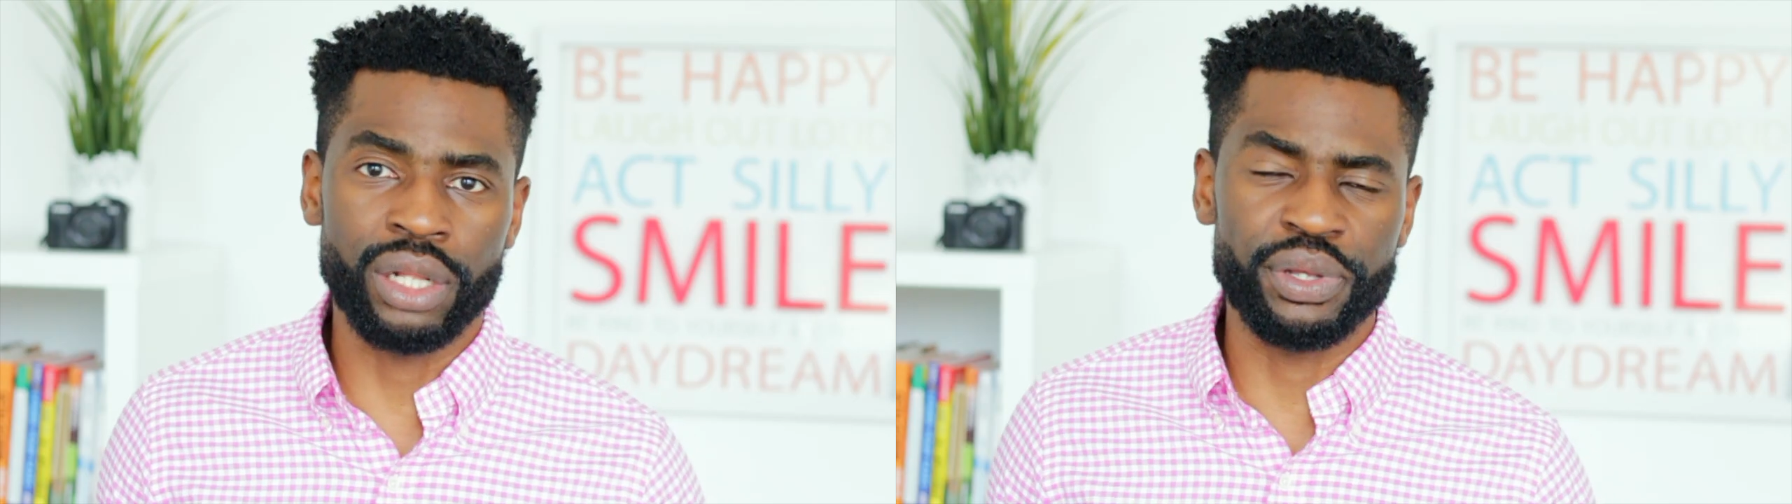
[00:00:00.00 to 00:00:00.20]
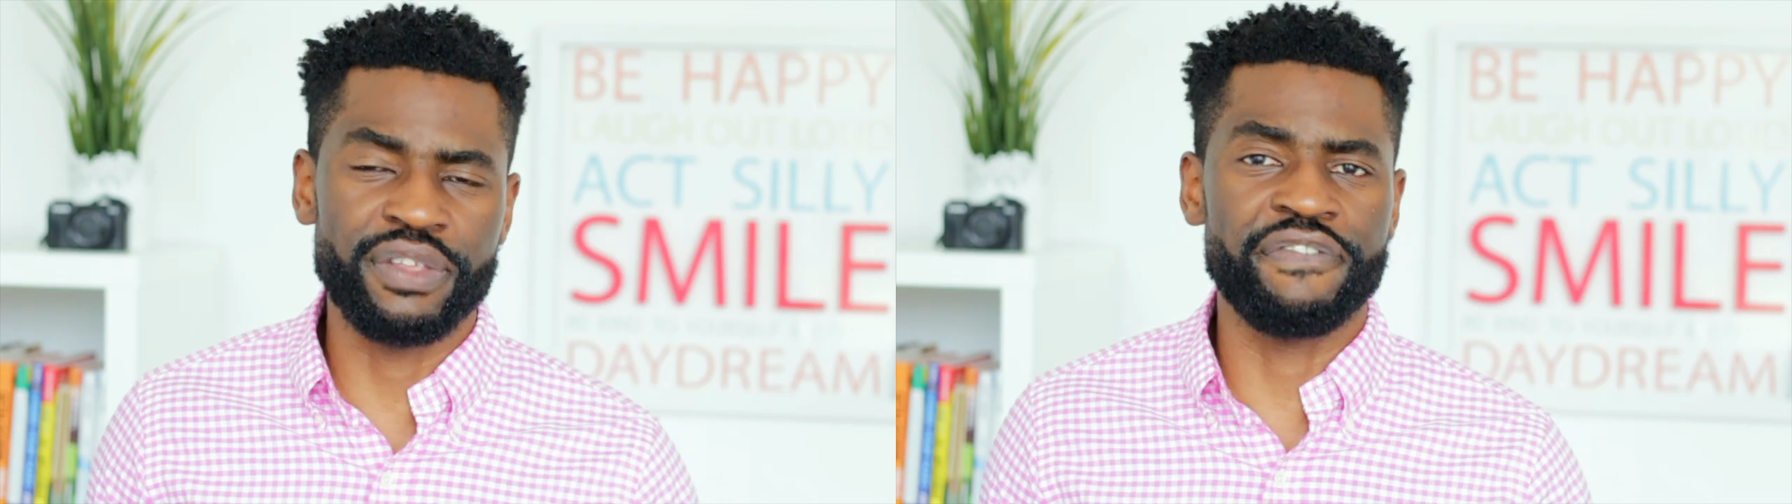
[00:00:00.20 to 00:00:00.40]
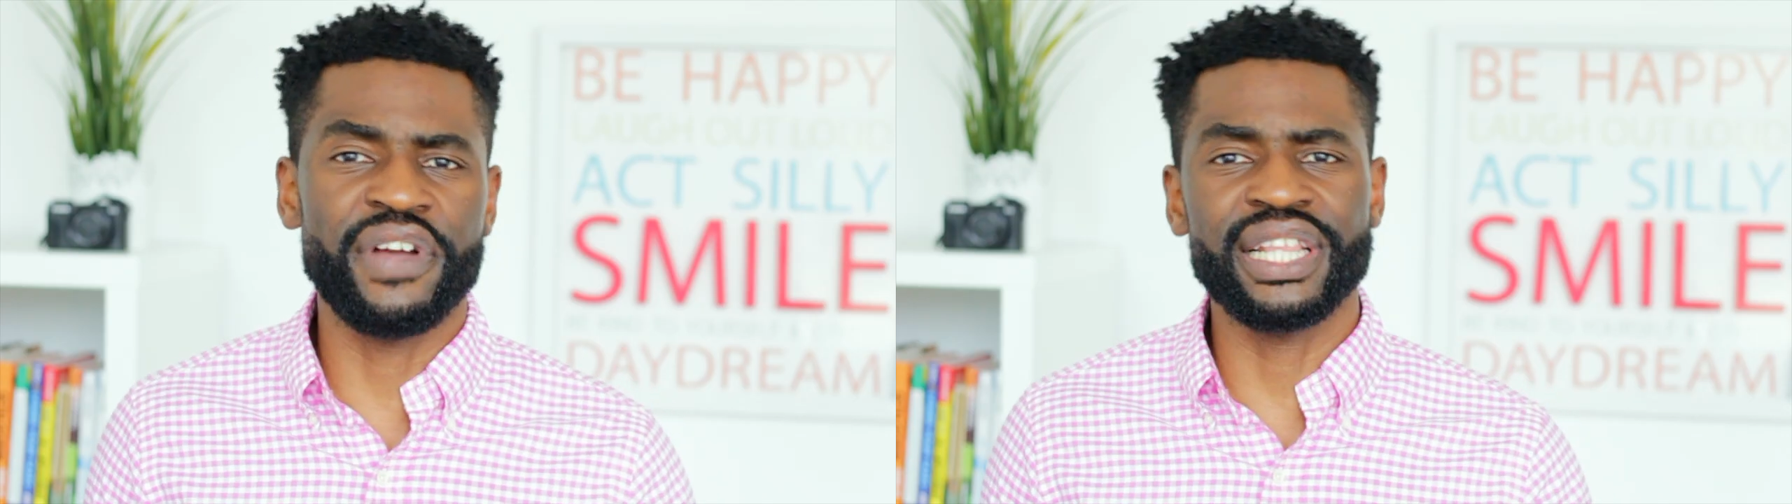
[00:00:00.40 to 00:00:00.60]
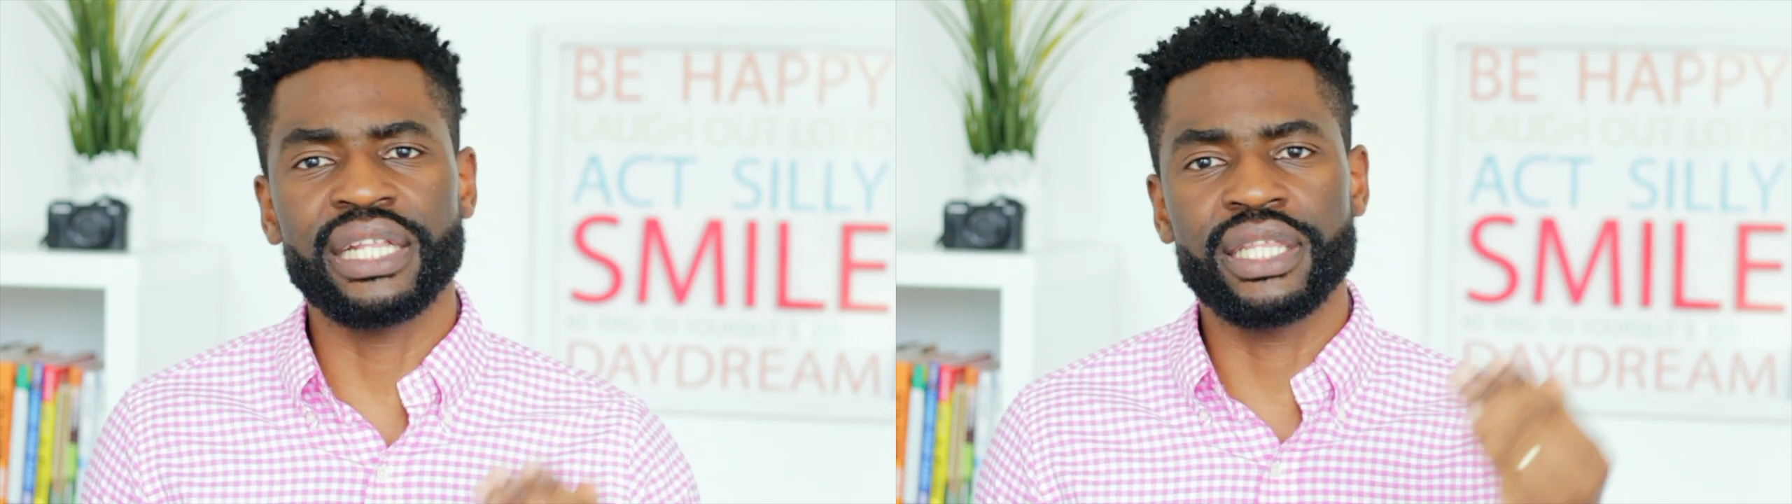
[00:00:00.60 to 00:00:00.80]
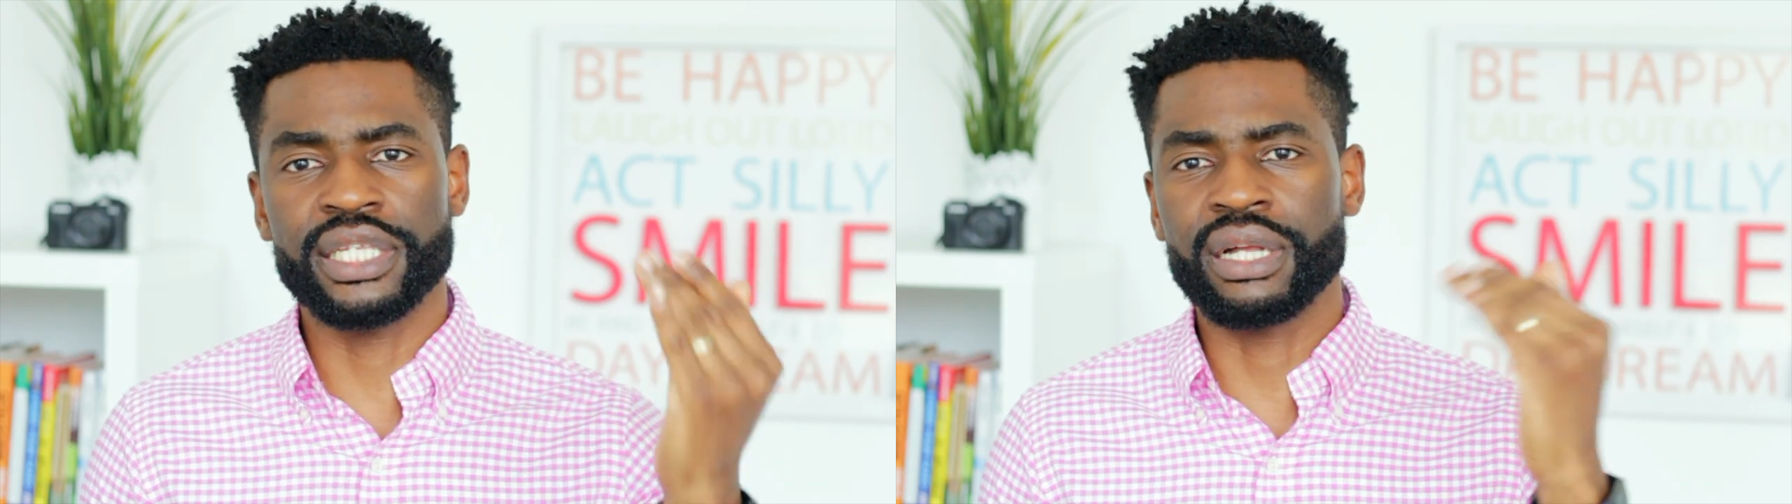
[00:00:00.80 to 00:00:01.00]
But the fact
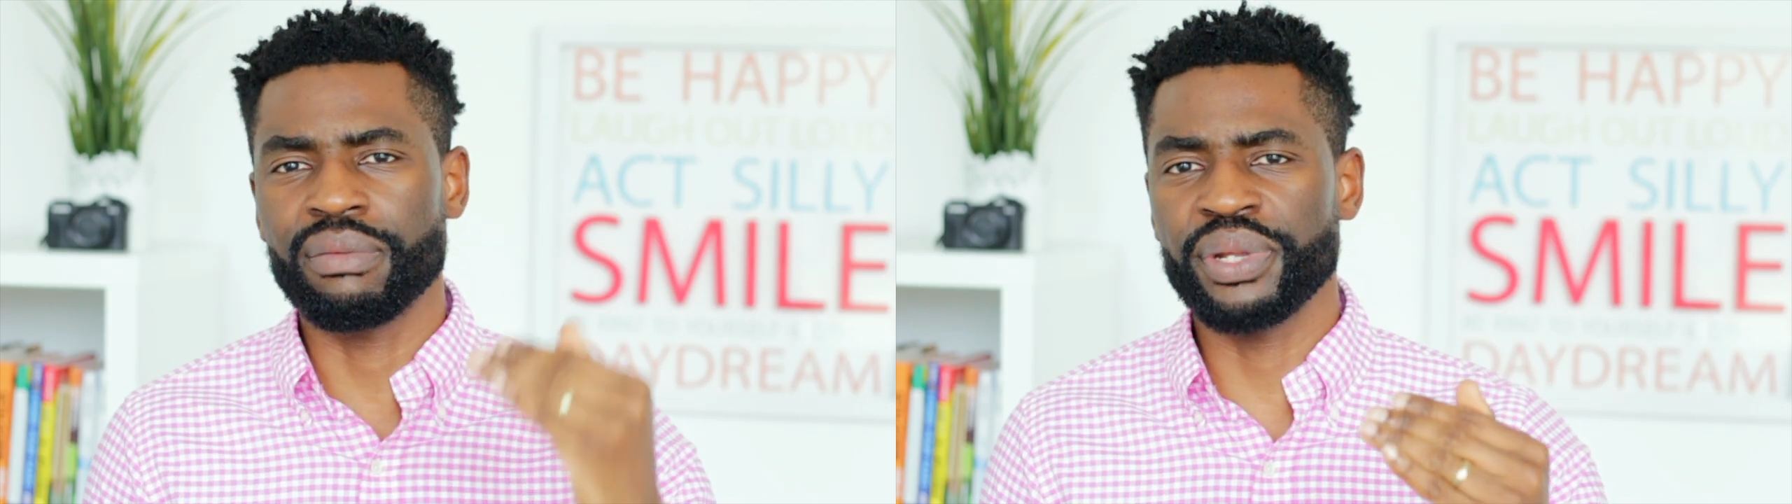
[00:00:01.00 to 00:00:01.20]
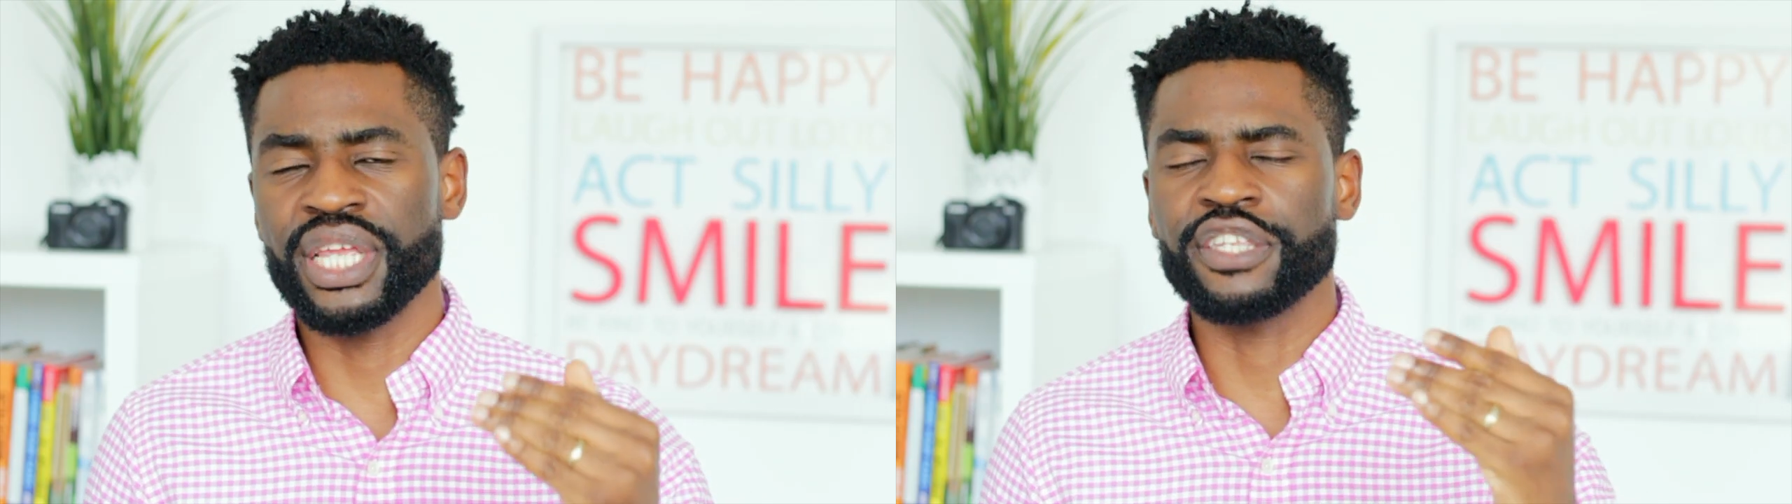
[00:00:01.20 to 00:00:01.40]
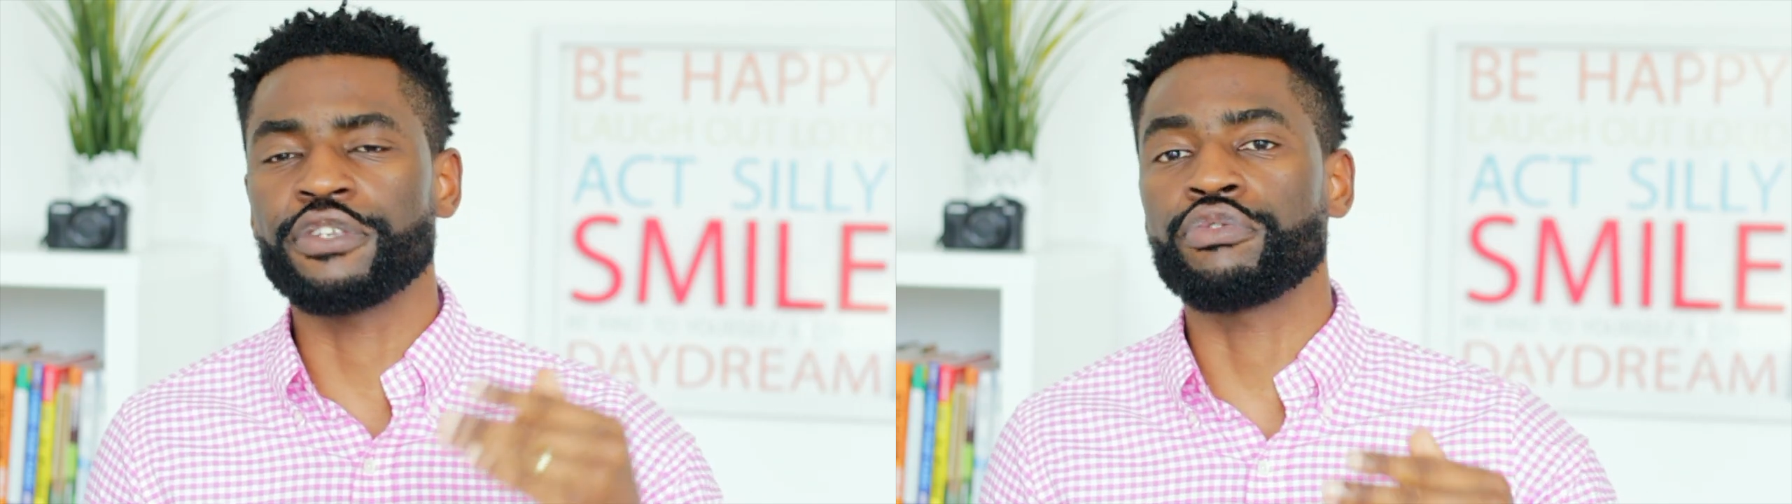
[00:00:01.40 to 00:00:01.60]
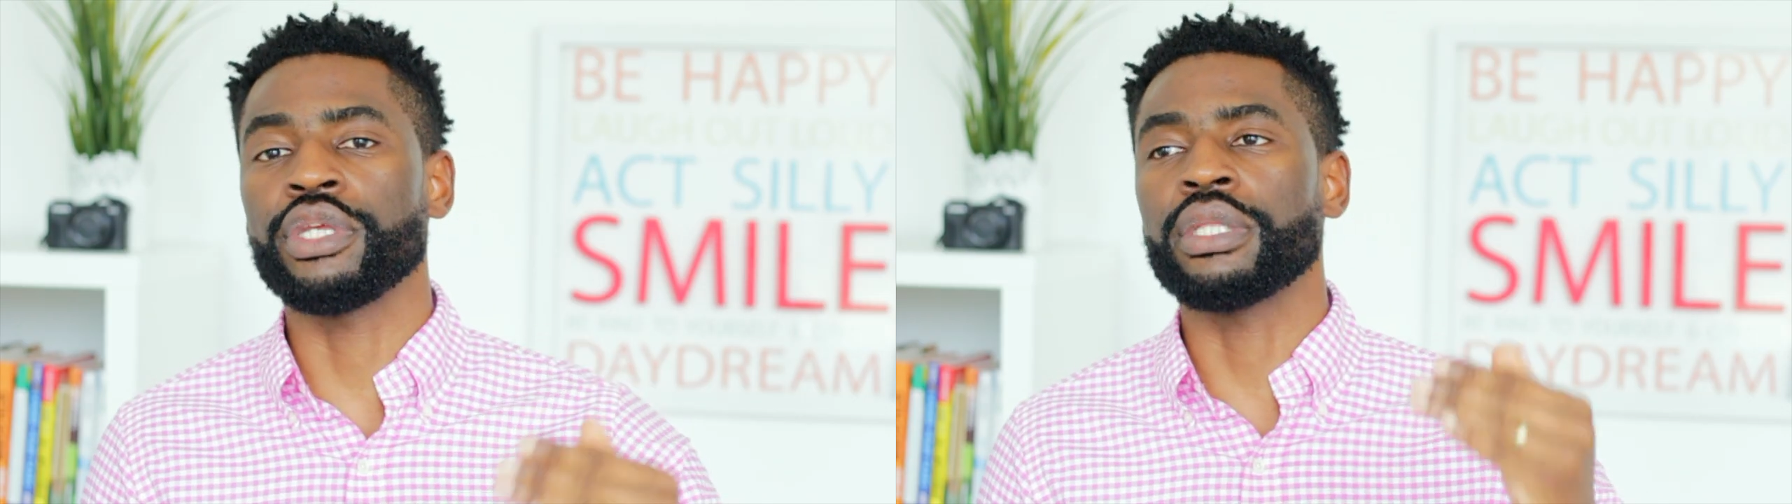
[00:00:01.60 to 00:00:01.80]
that this company is,